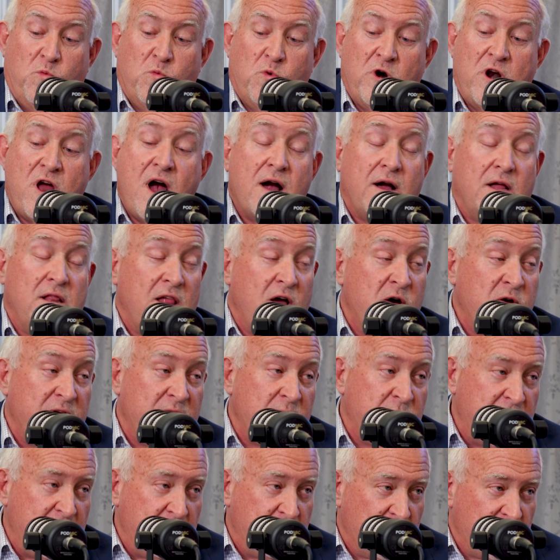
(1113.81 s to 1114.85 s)
not
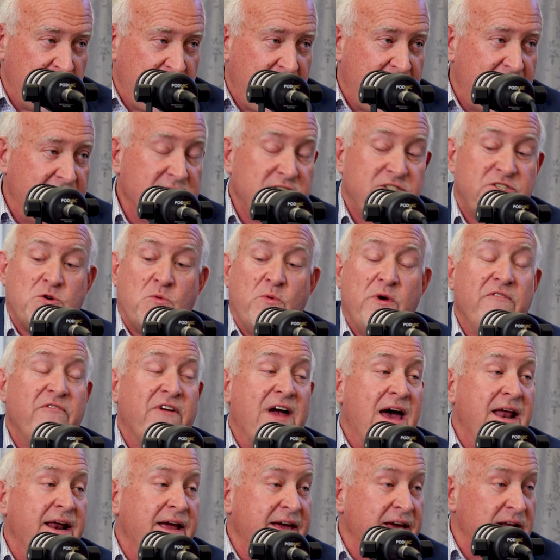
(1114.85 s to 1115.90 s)
cloning people yet, so we've
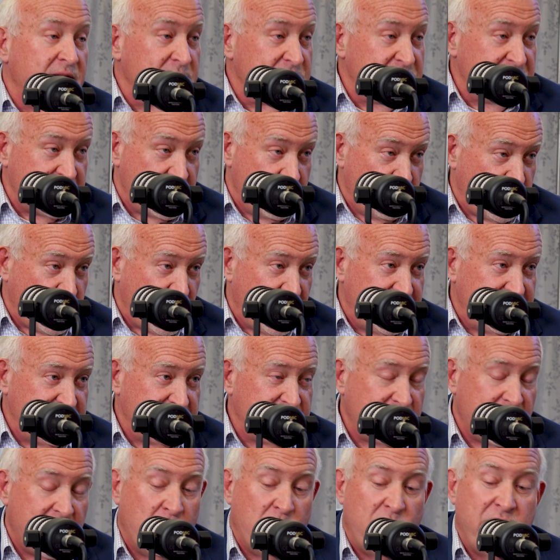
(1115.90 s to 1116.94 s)
got to get them
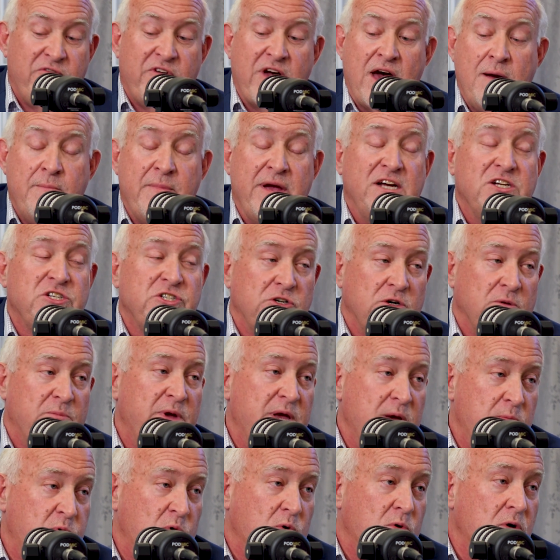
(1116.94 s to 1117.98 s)
someplace, and we've got to make sure
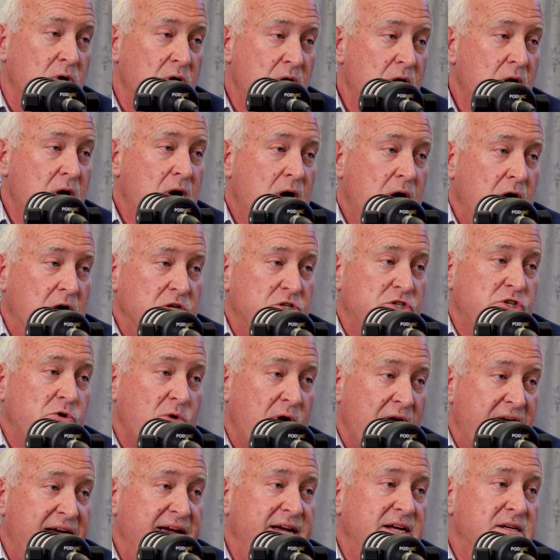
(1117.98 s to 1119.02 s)
people are
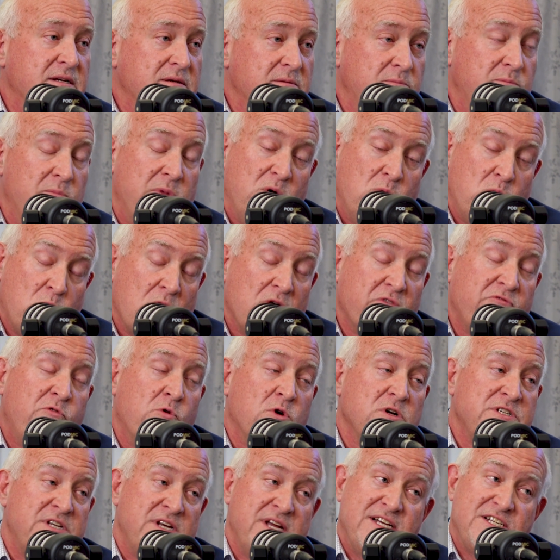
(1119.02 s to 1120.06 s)
trained. But
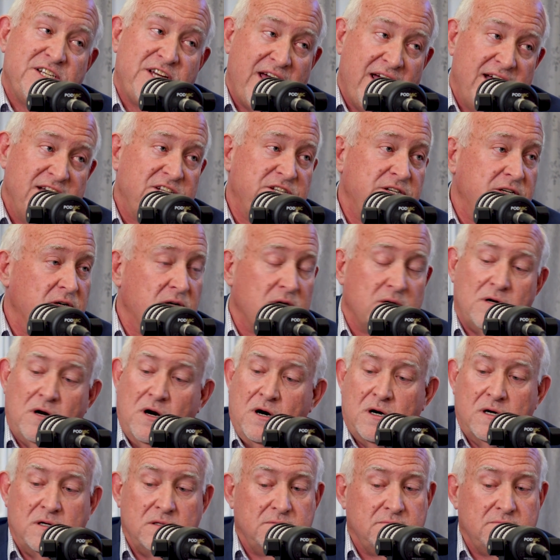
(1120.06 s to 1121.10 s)
workforce and education
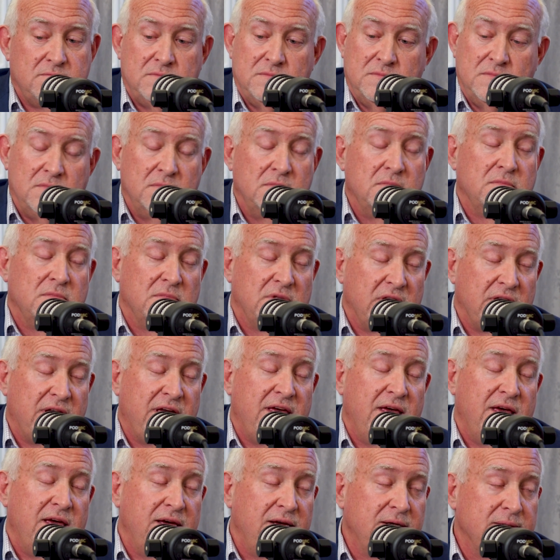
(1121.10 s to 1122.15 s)
are the key.